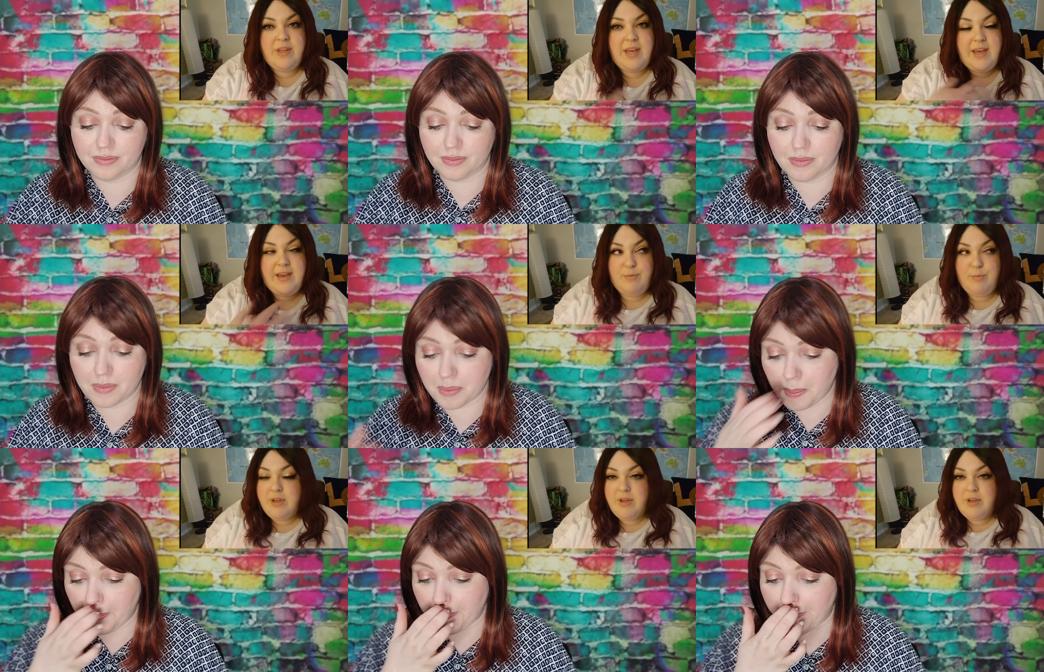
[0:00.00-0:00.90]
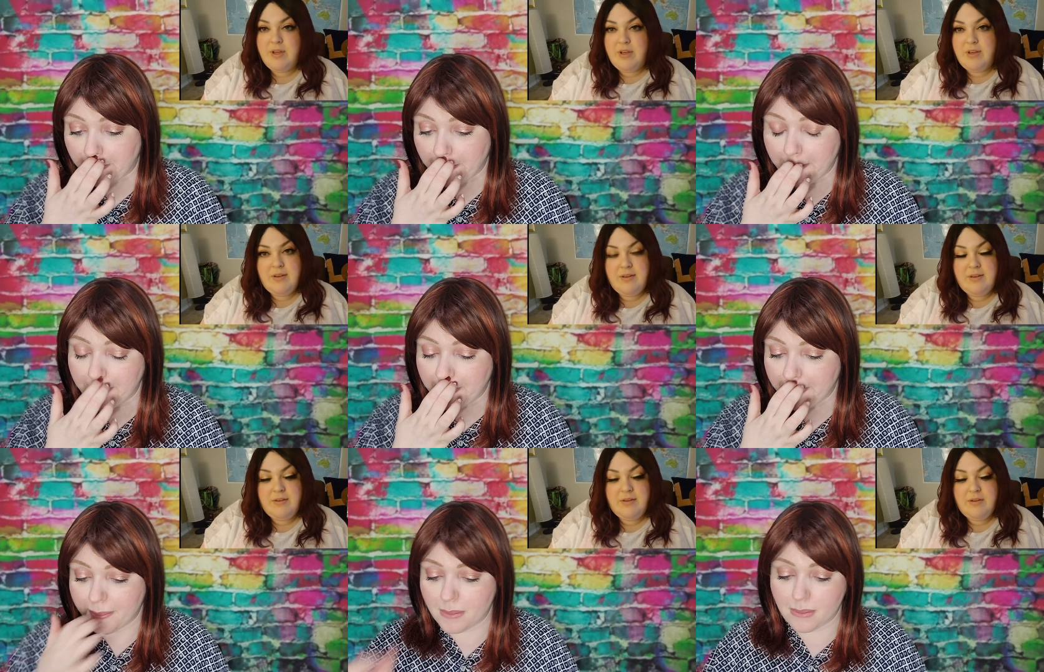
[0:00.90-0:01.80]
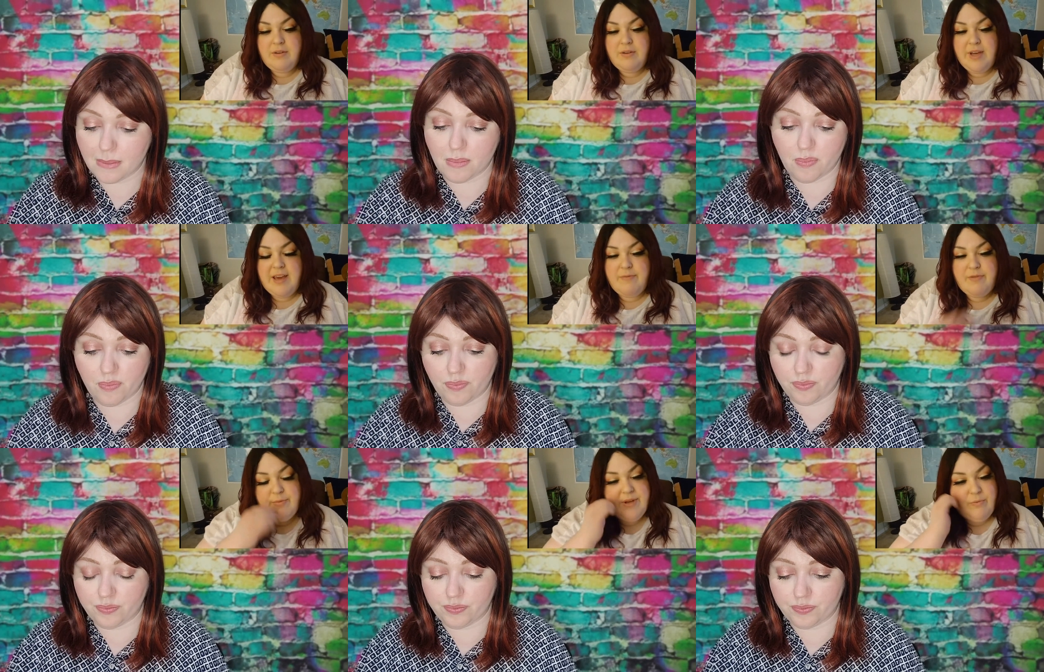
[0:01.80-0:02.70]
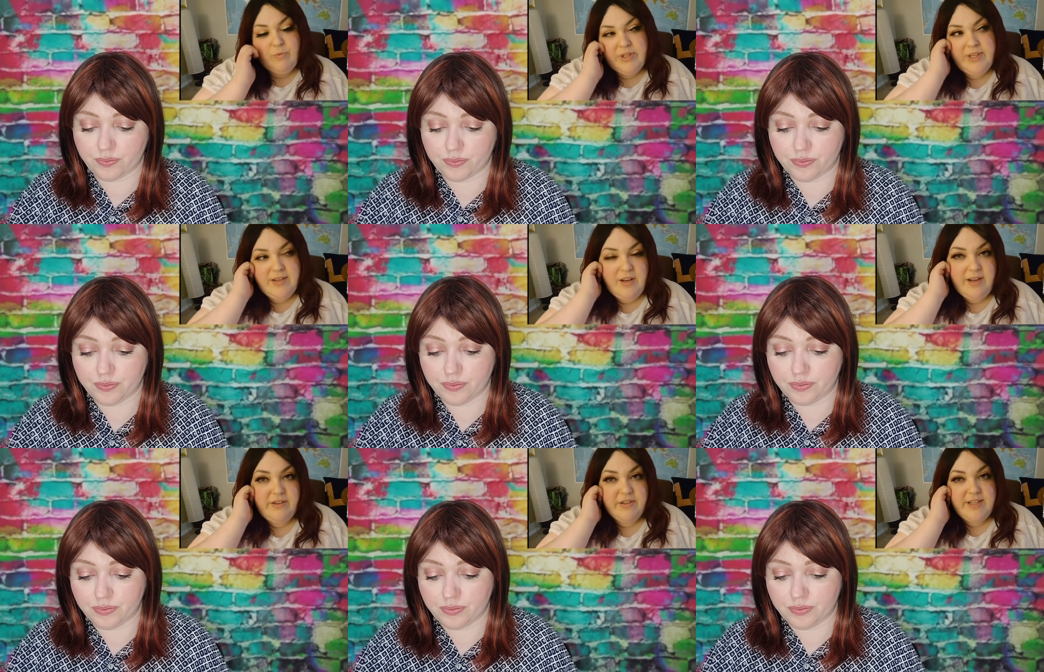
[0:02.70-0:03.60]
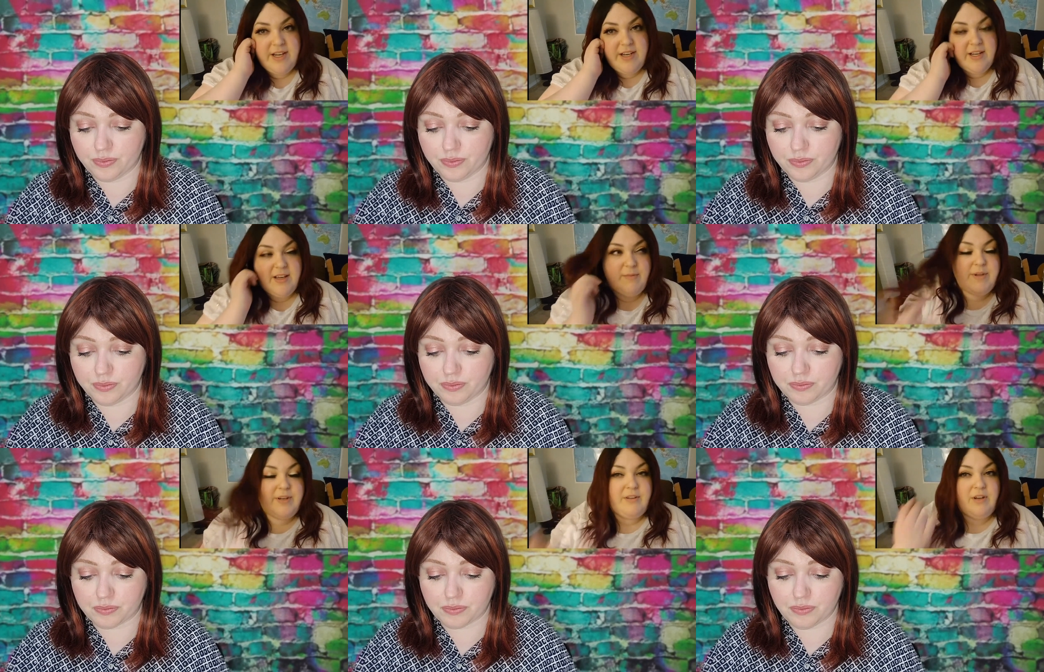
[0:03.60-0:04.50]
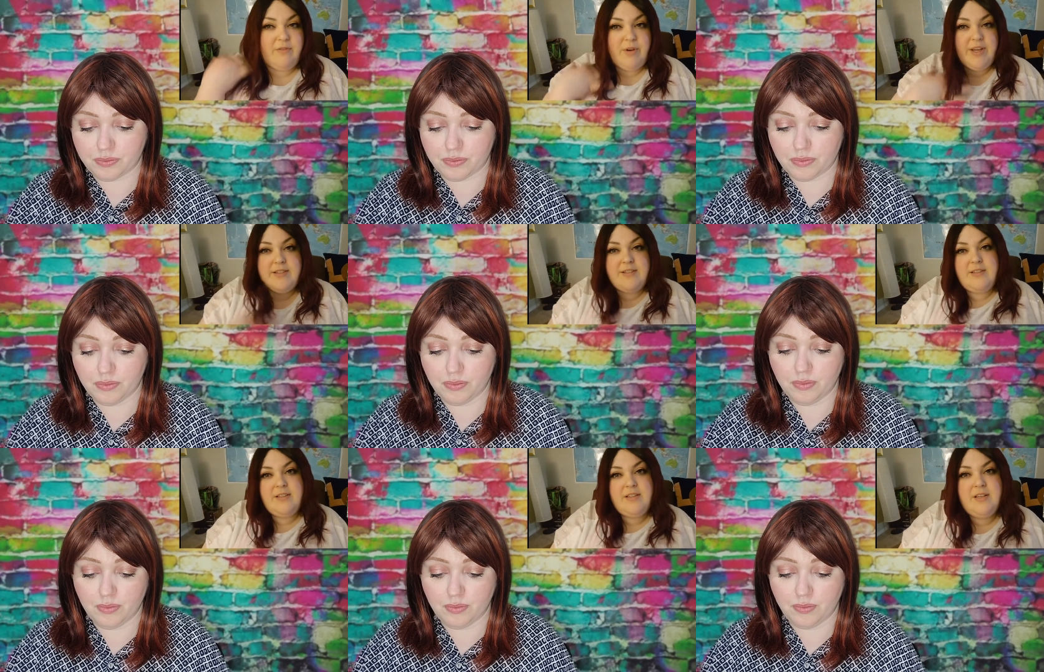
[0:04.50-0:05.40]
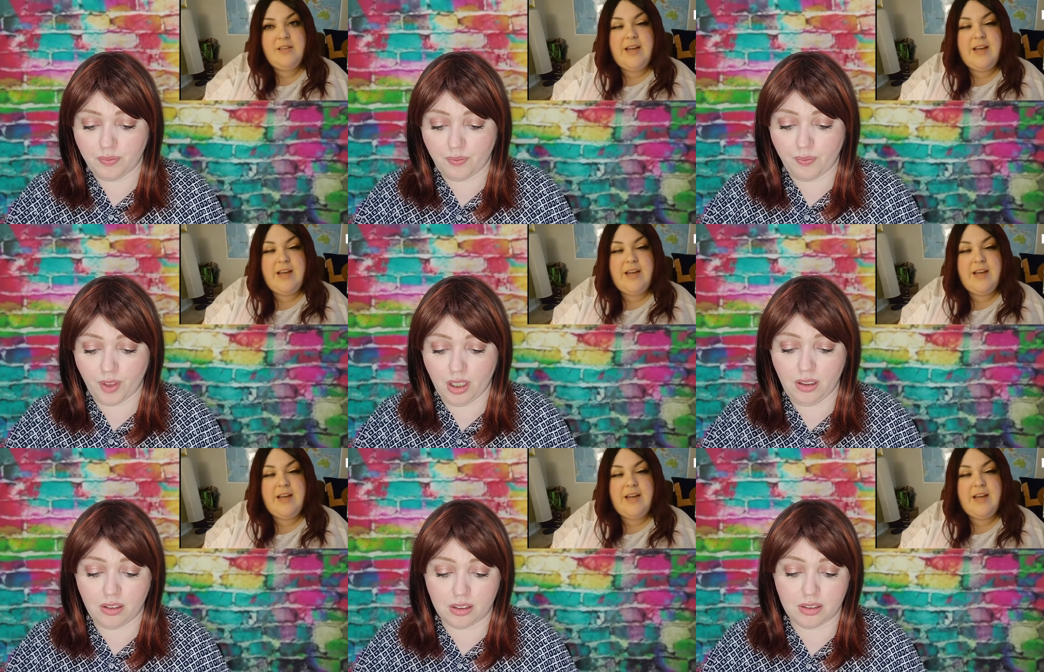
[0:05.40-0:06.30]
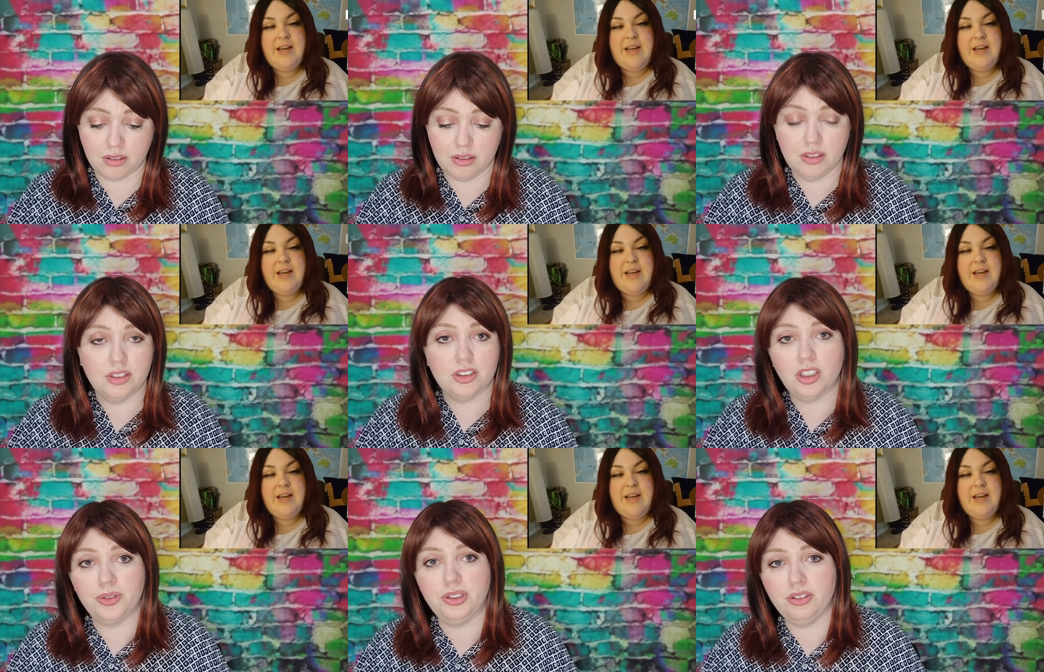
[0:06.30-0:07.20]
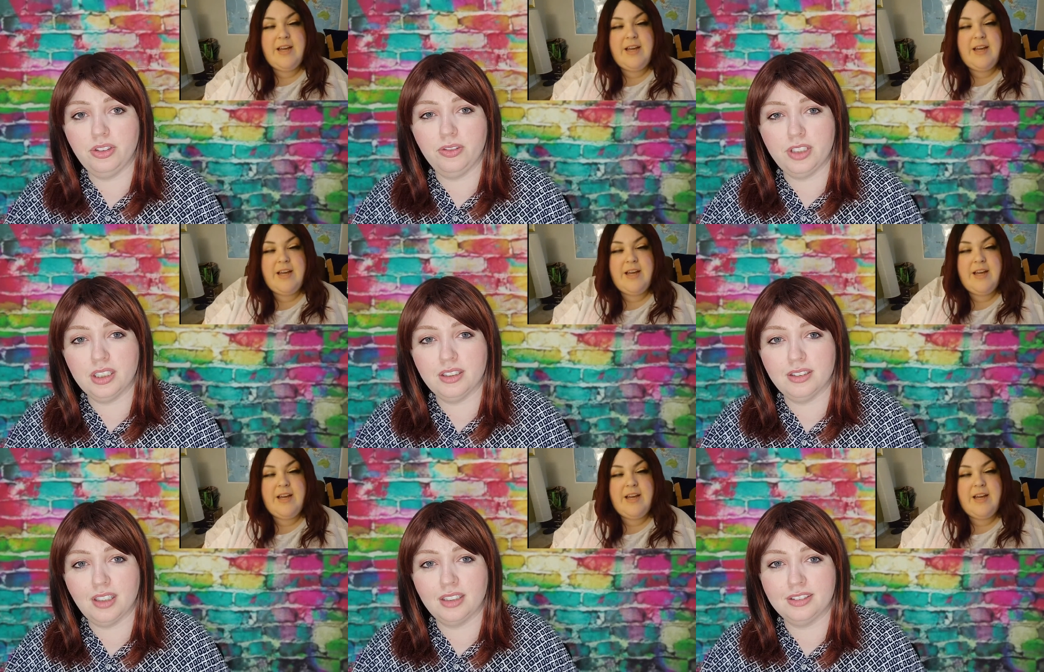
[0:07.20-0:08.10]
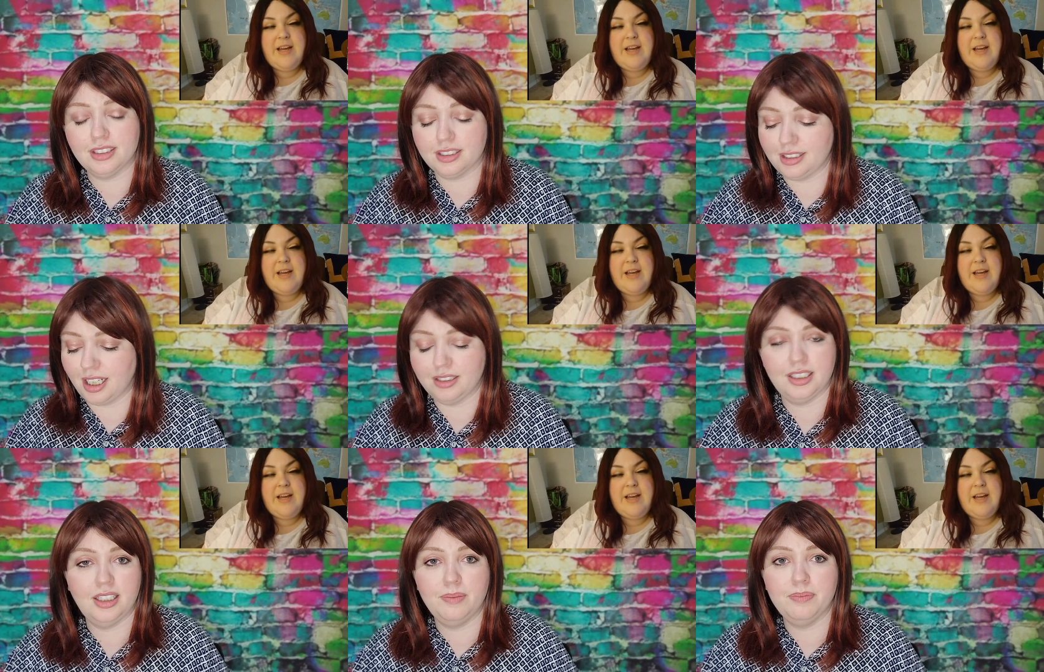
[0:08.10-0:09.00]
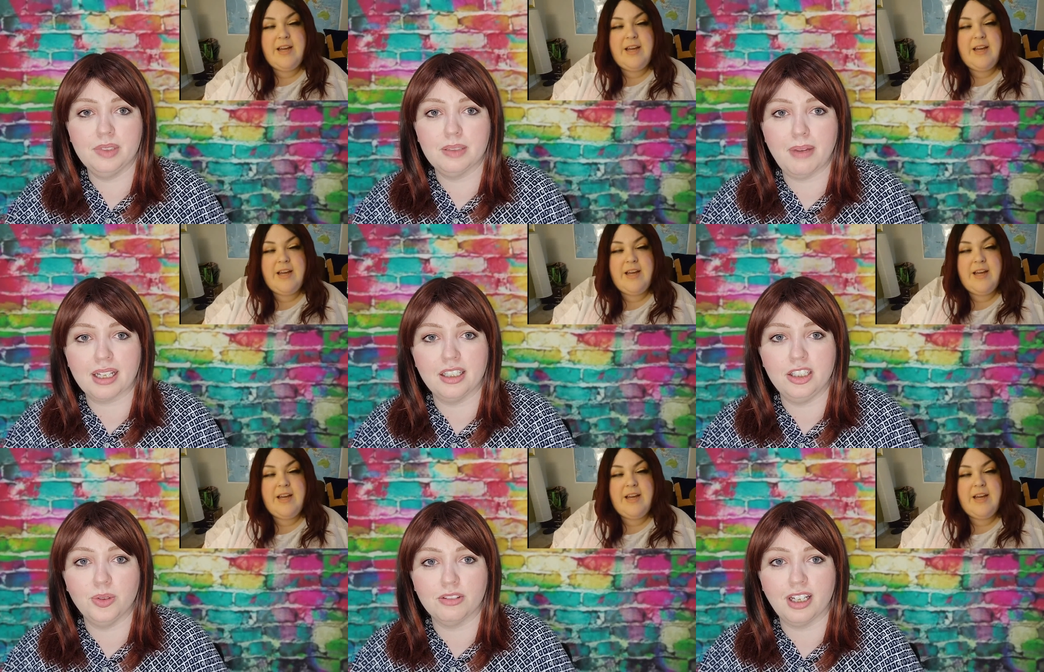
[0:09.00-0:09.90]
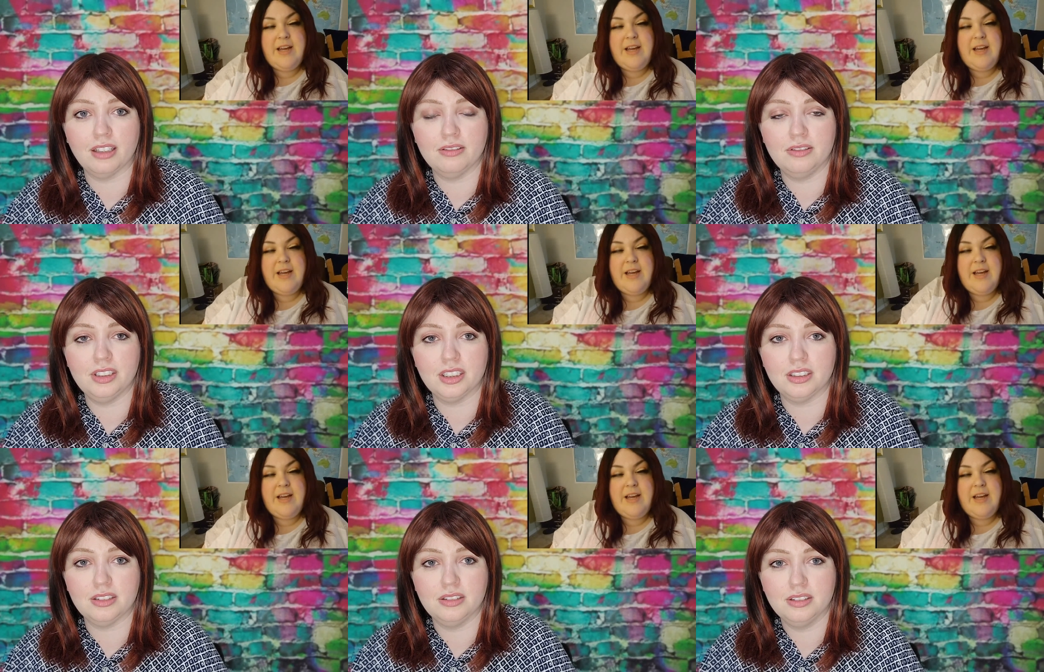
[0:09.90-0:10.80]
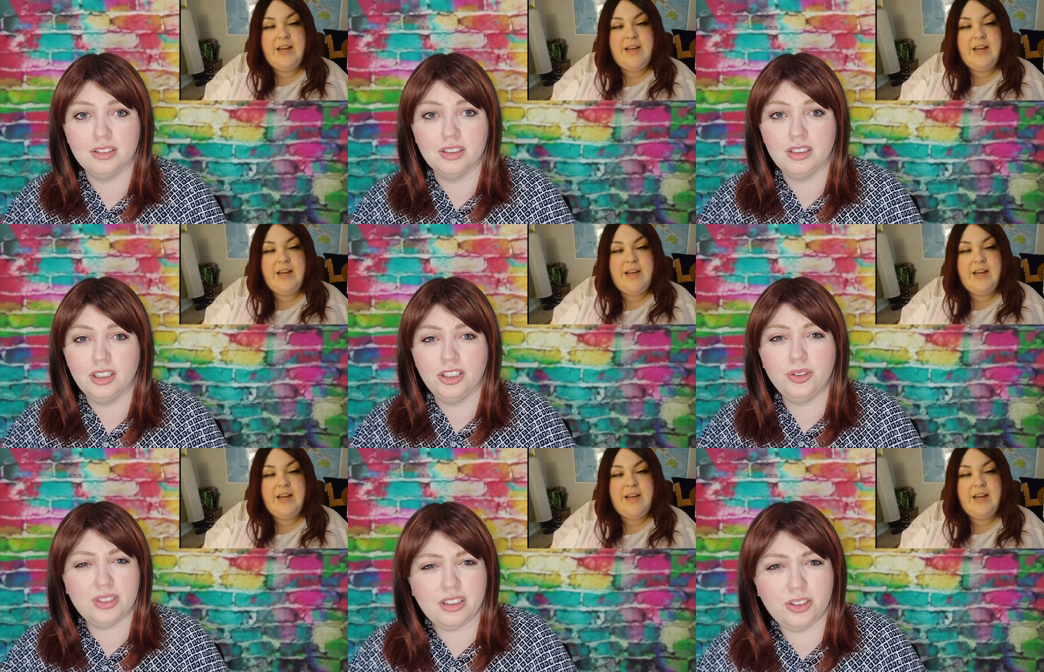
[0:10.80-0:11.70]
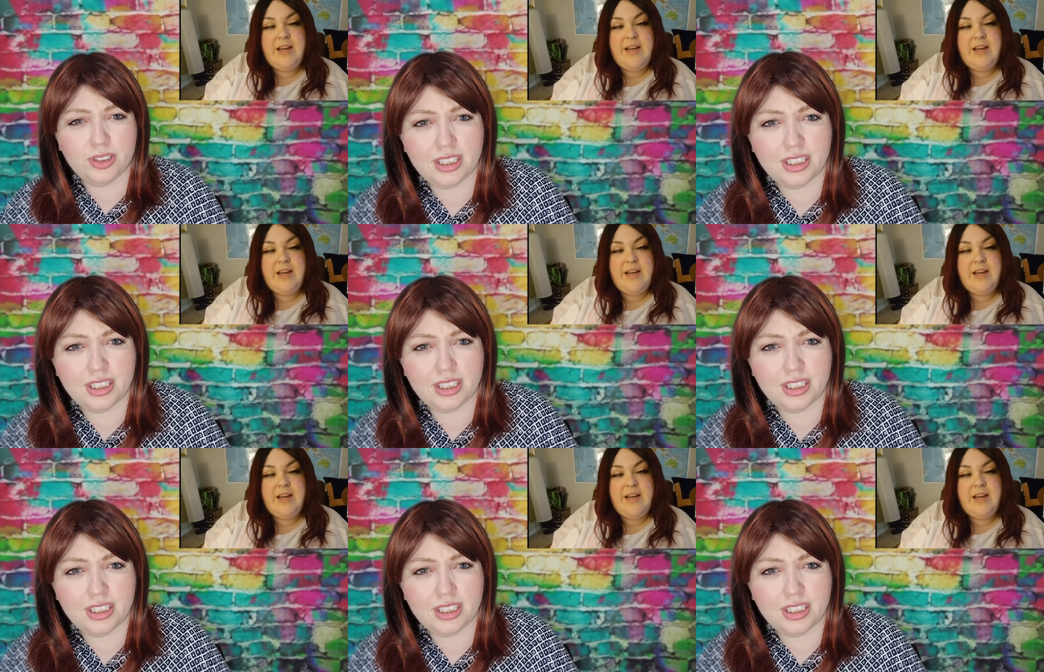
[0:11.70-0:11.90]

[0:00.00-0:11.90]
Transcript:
Speaker 1: him came from like really not understanding him in a lot of ways.
Speaker 2: Oh, so you, you didn't understand him smacking you around, and you you